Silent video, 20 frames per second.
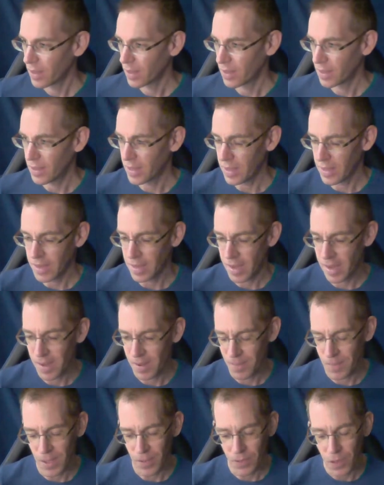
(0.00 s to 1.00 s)
the
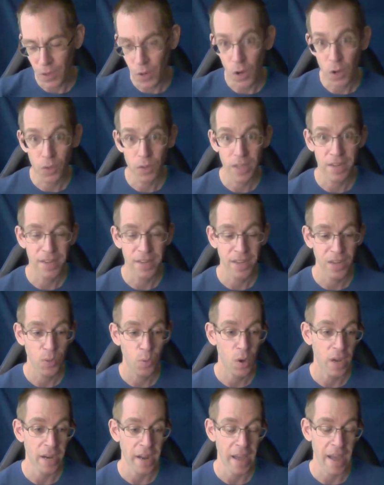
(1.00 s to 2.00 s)
um, if you only did
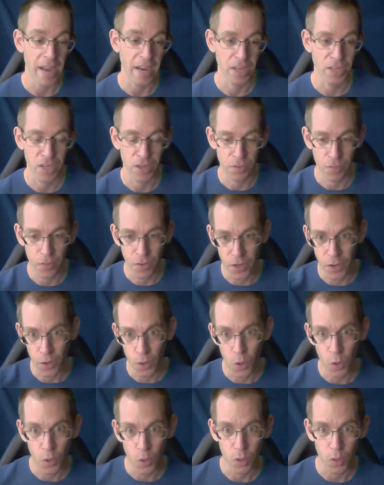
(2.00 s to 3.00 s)
one action for your
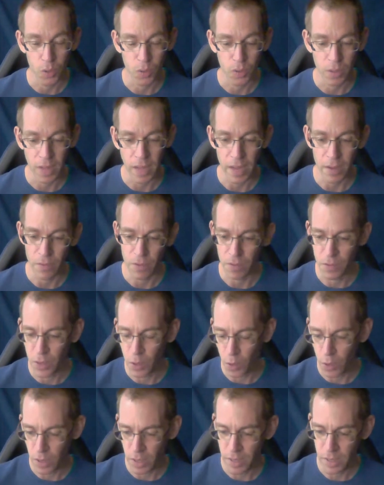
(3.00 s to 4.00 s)
whole life, if the
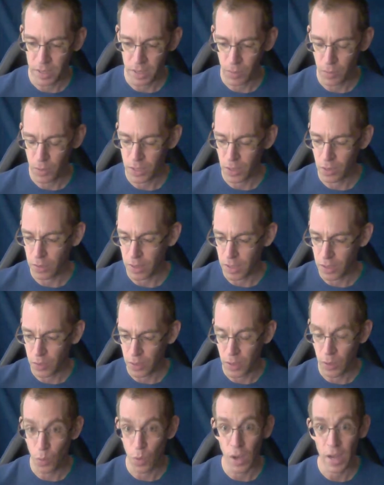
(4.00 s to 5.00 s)
organism was only
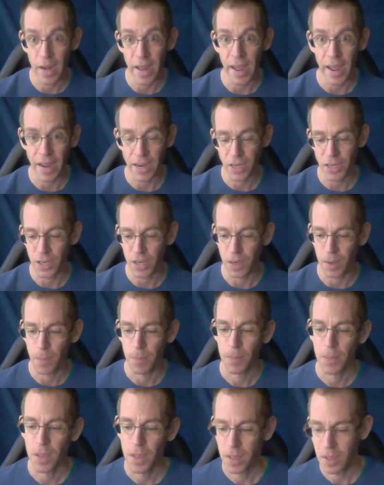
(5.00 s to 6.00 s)
doing one action,
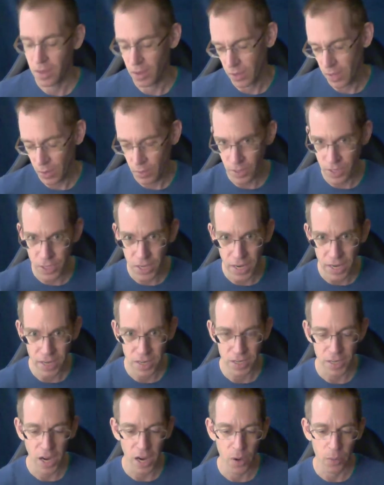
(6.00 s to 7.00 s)
you know, that would
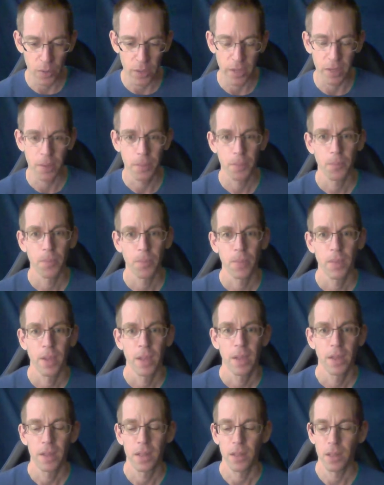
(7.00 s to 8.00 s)
change how we
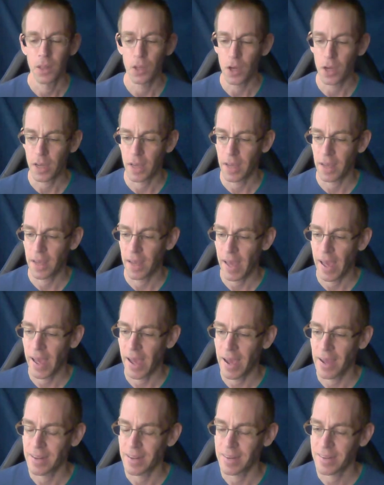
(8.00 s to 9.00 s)
look
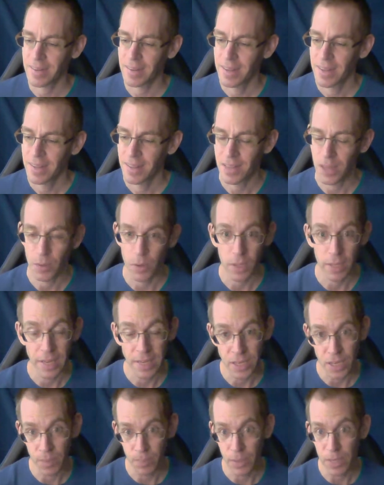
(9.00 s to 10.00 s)
at the
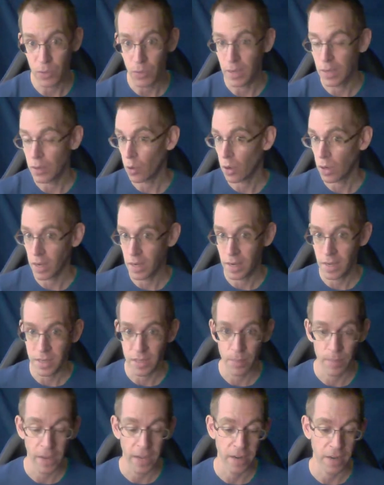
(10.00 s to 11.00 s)
relation between
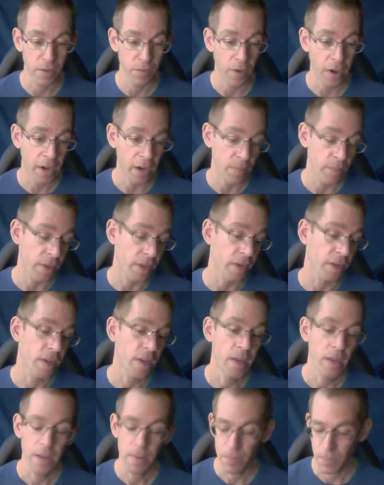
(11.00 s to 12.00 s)
organism and environment,
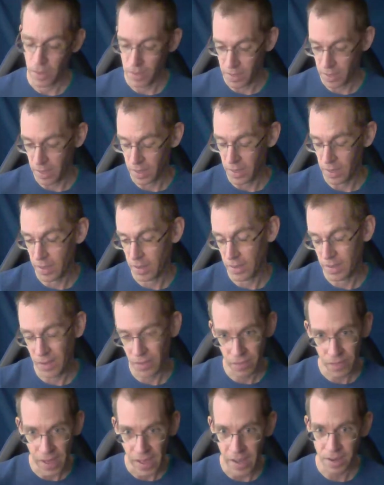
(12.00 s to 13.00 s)
but the, the
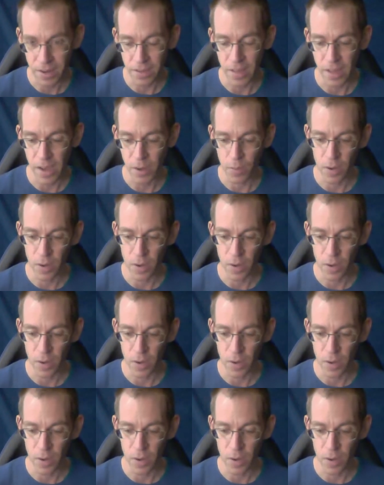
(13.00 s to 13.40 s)
fact that